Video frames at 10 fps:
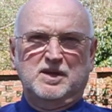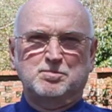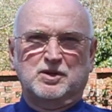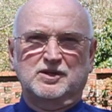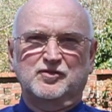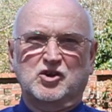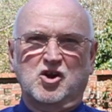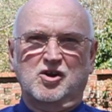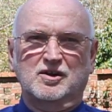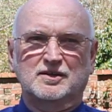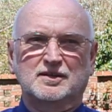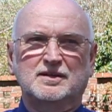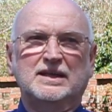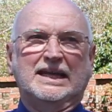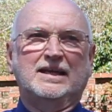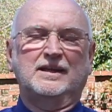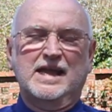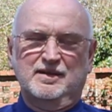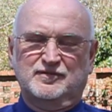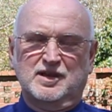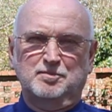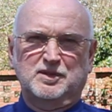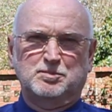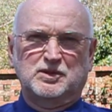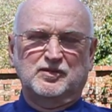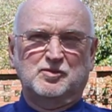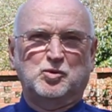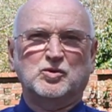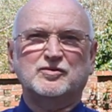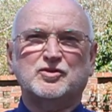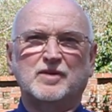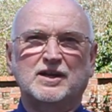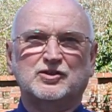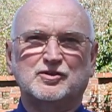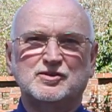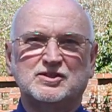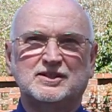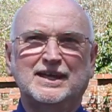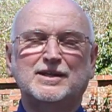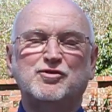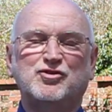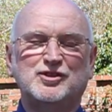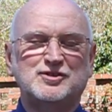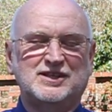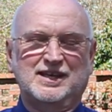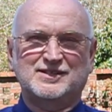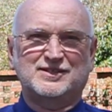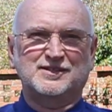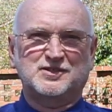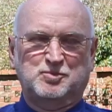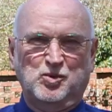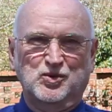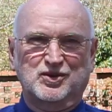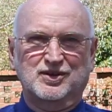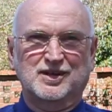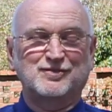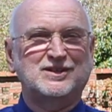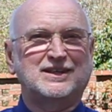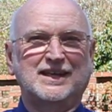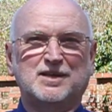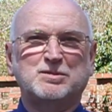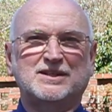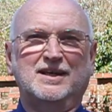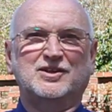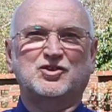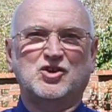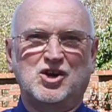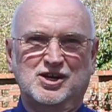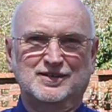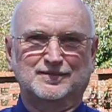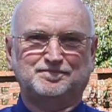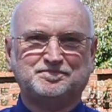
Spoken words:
member of the Garden, a lifetime member of the Board of Directors, and enthusiastic supporter of the Atlanta Botanical Garden.